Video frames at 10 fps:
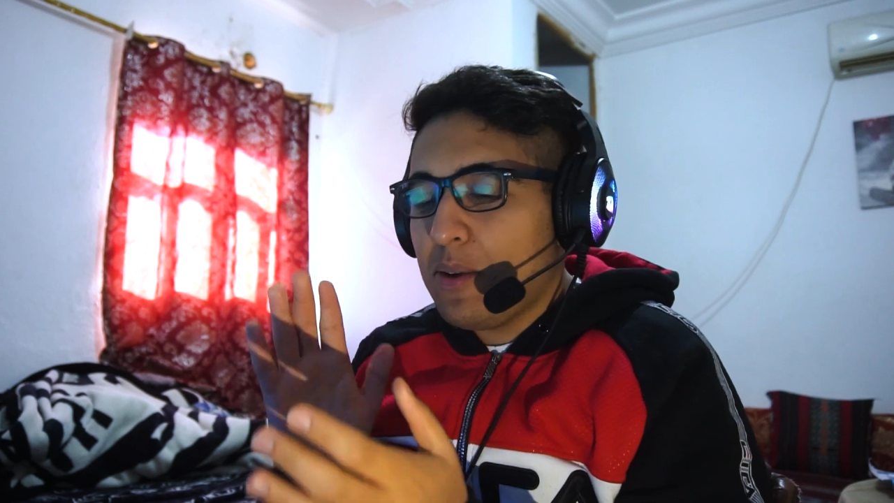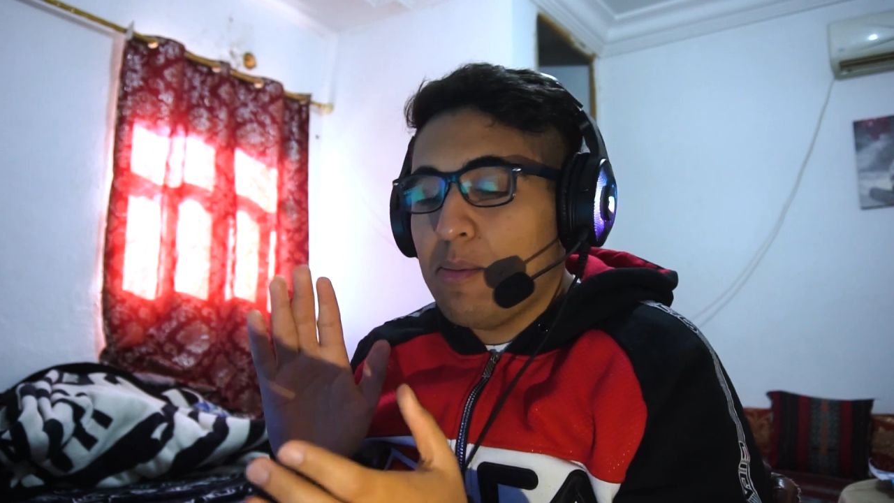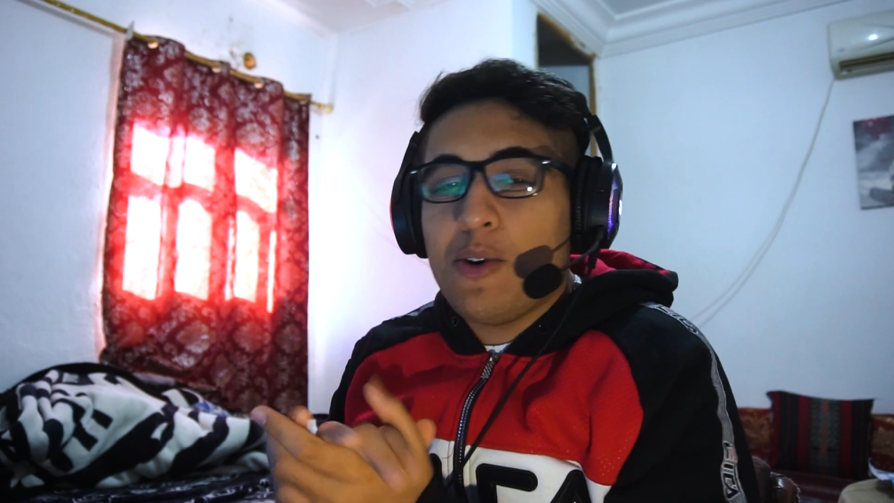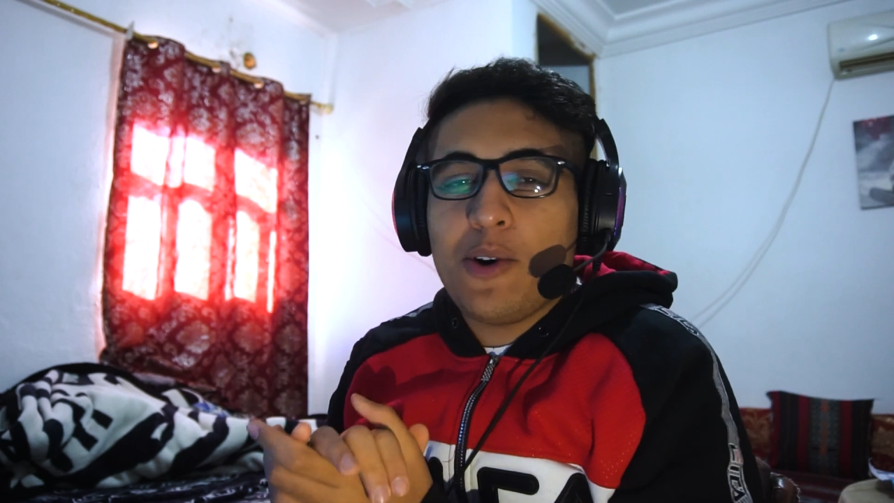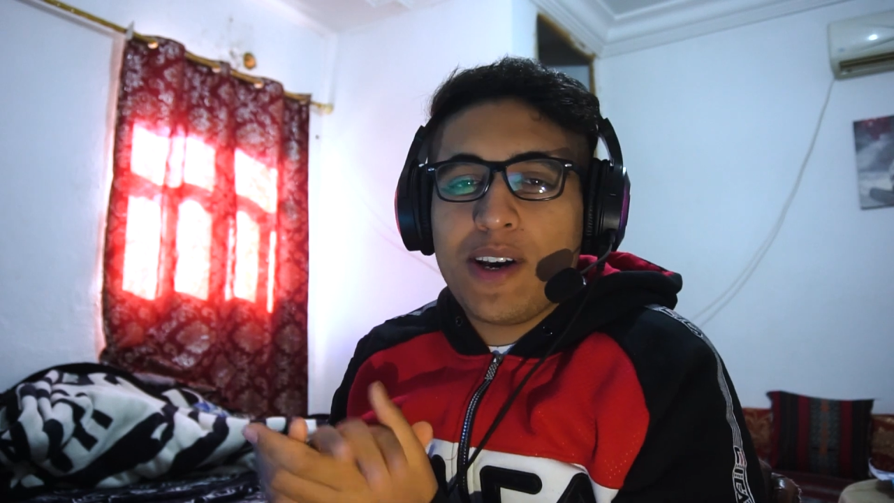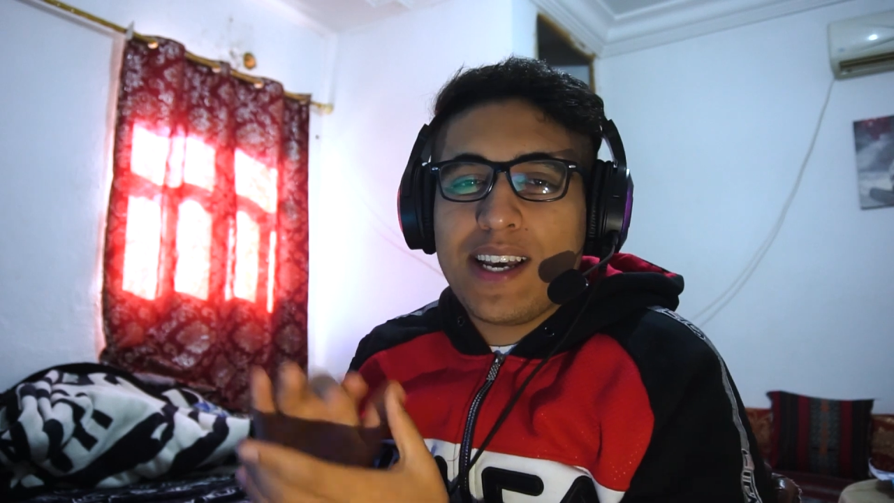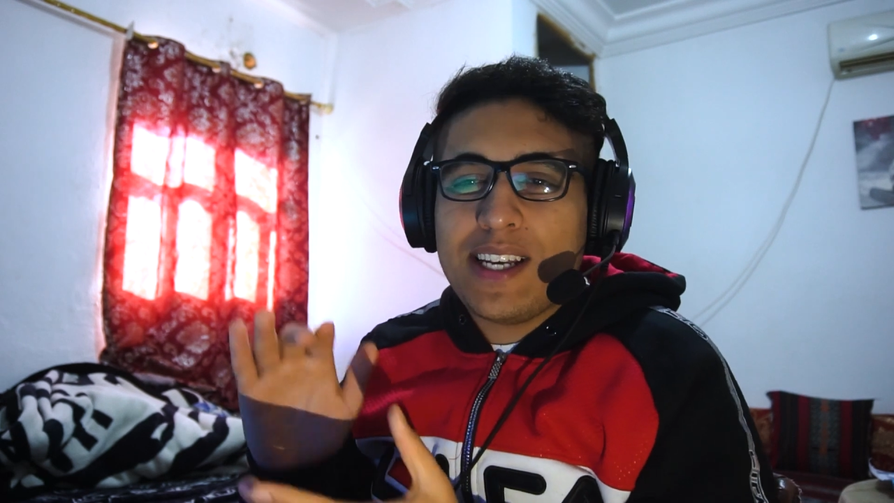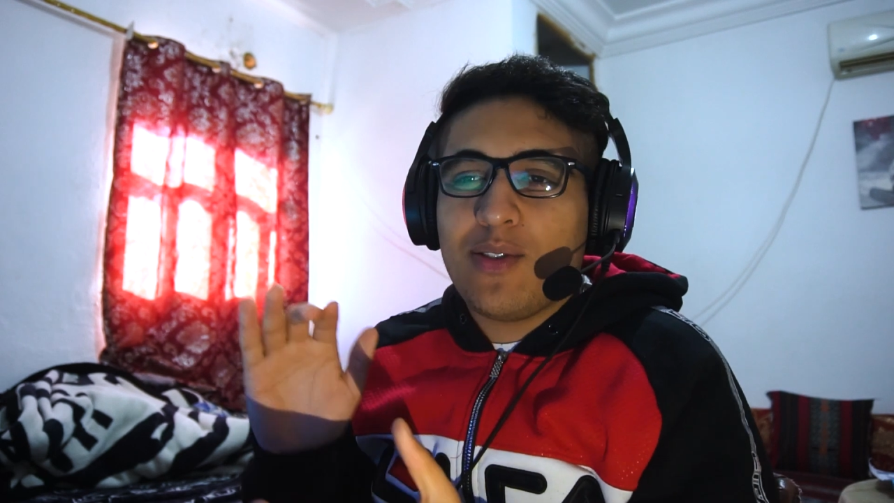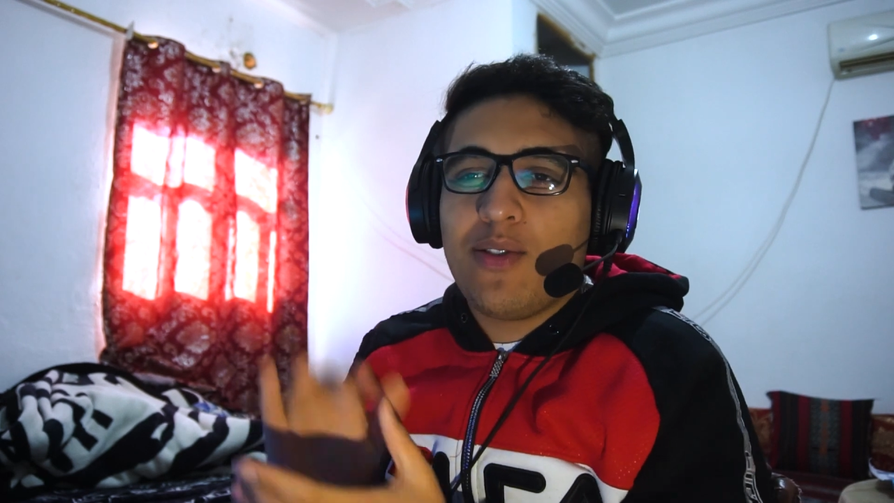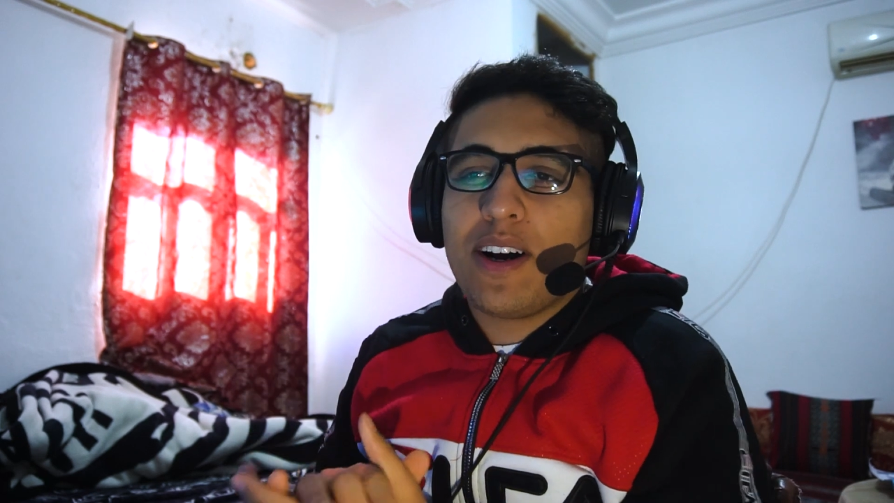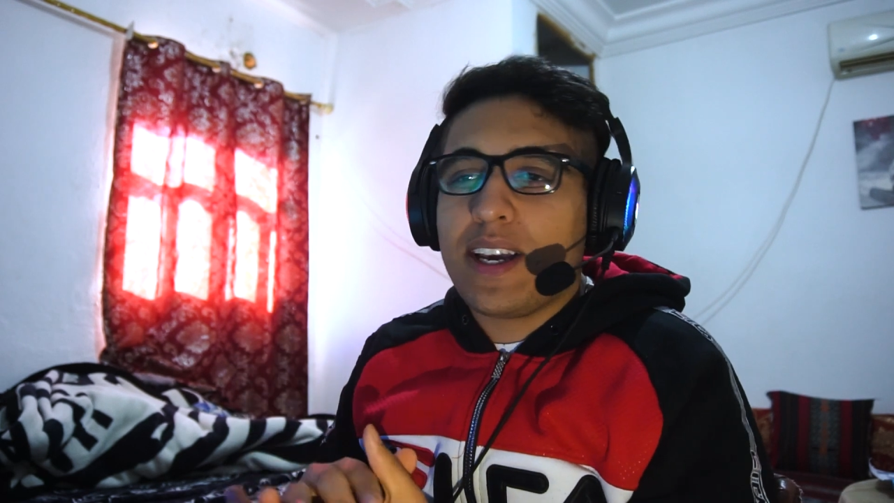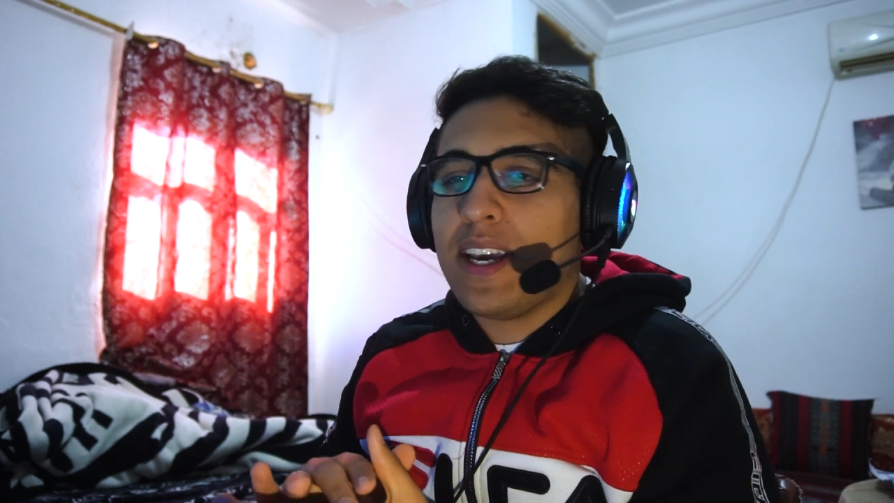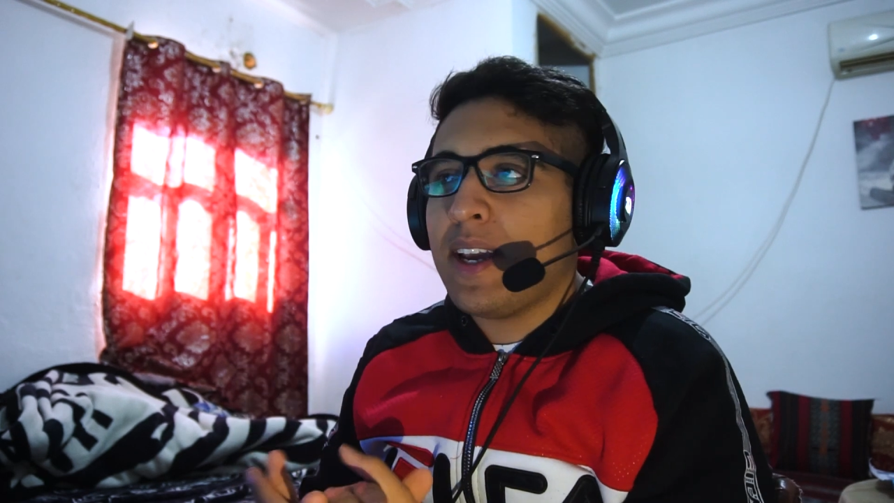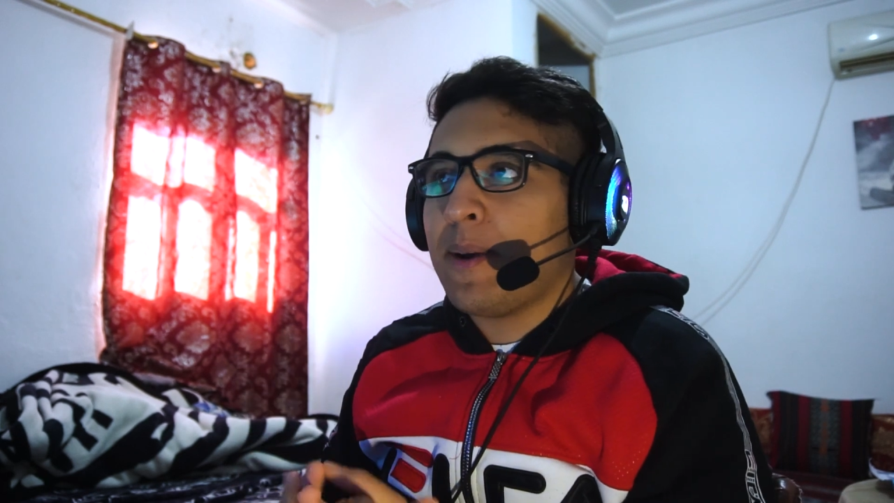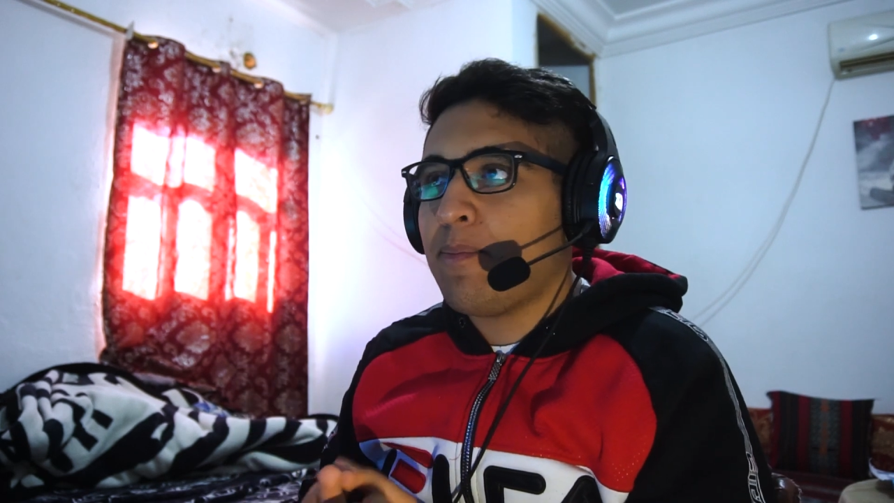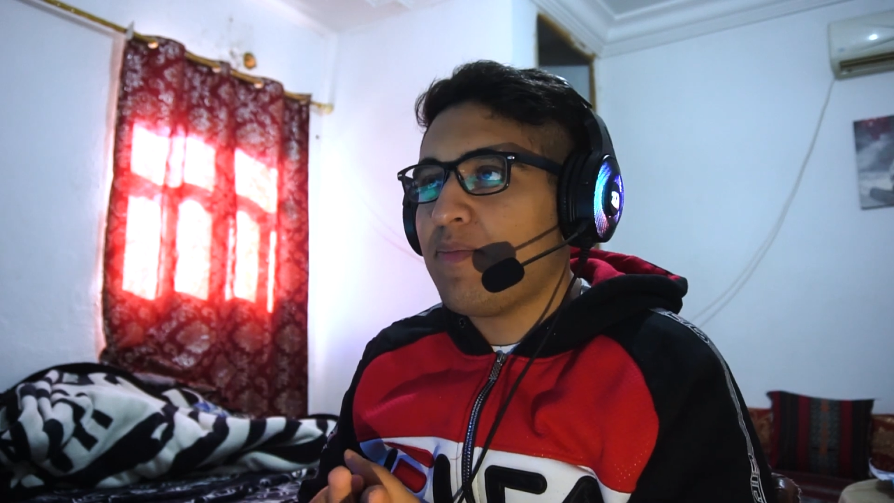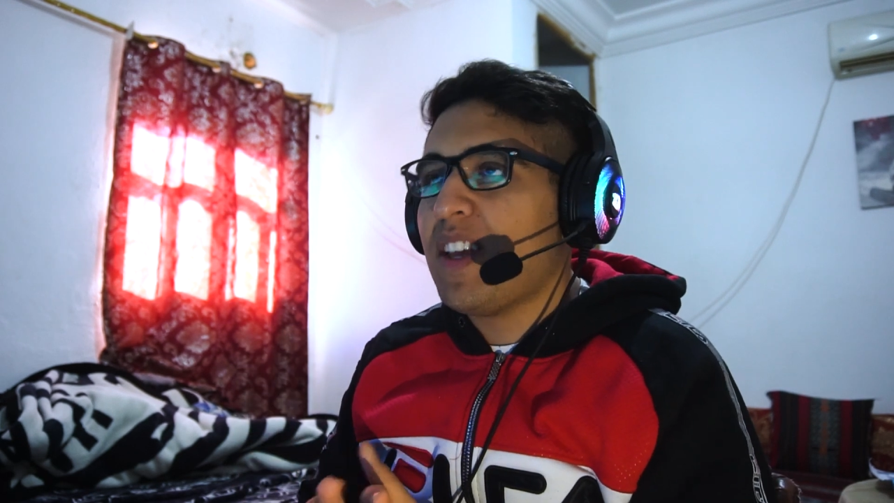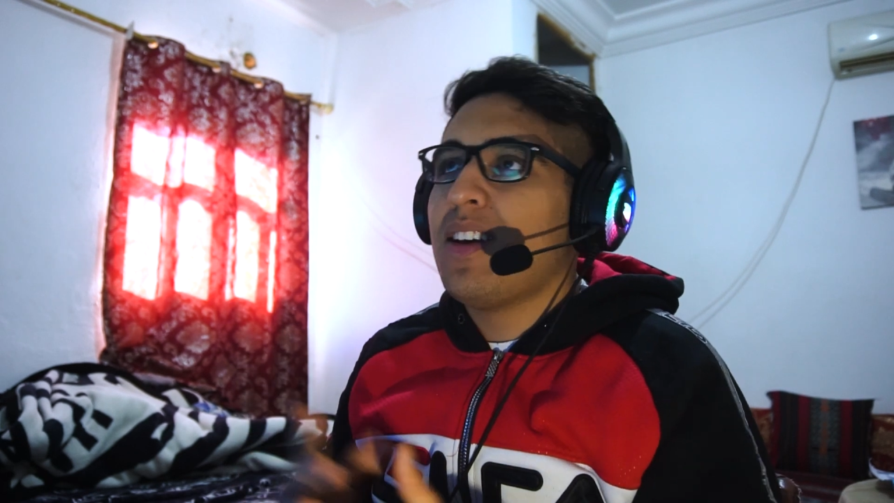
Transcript: your boy is fucking.